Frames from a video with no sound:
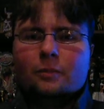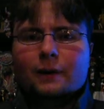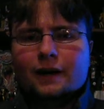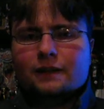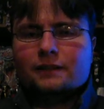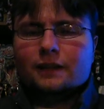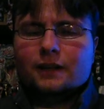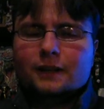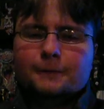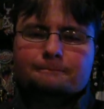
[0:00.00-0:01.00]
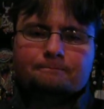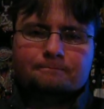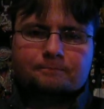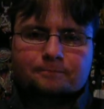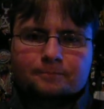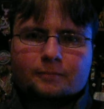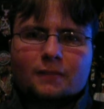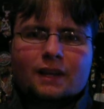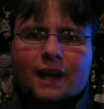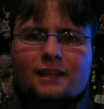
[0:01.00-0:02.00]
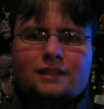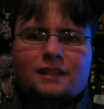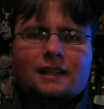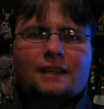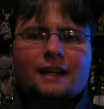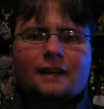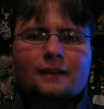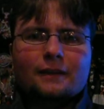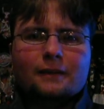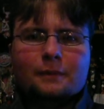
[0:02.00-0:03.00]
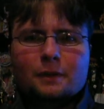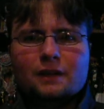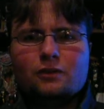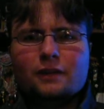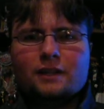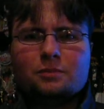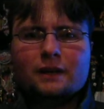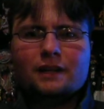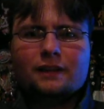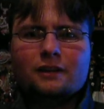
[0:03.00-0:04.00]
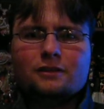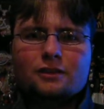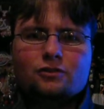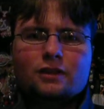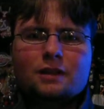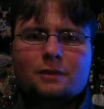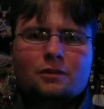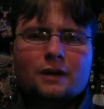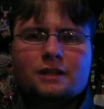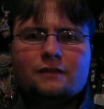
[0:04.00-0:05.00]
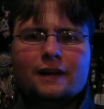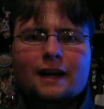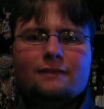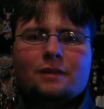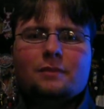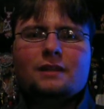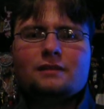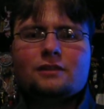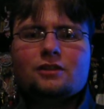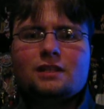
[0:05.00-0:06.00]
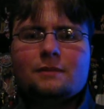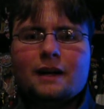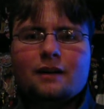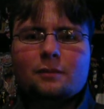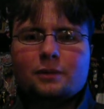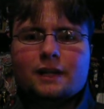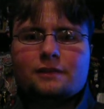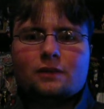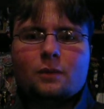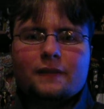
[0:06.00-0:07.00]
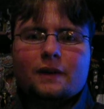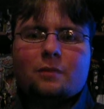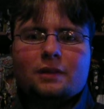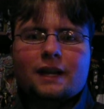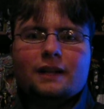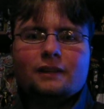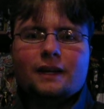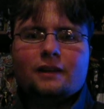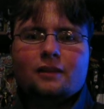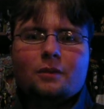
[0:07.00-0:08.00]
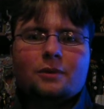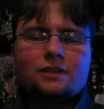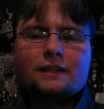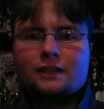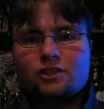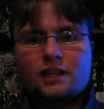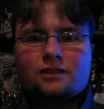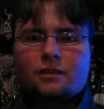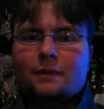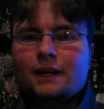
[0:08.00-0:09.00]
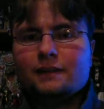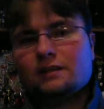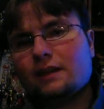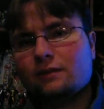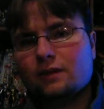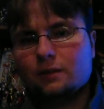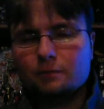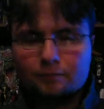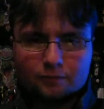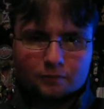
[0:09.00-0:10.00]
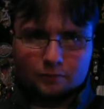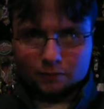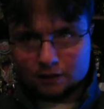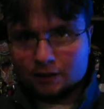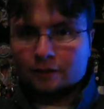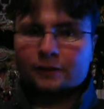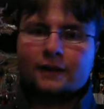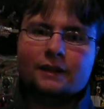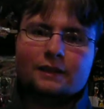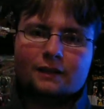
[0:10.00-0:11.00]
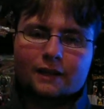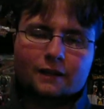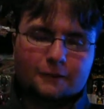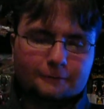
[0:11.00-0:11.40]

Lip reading: But I just didn't like that. I mean, even though they explained it later as the dream and the rage of the Advent Beast, it just seemed out of place for what they were planning later, almost like they changed their minds. I don't know. Another thing I didn't like.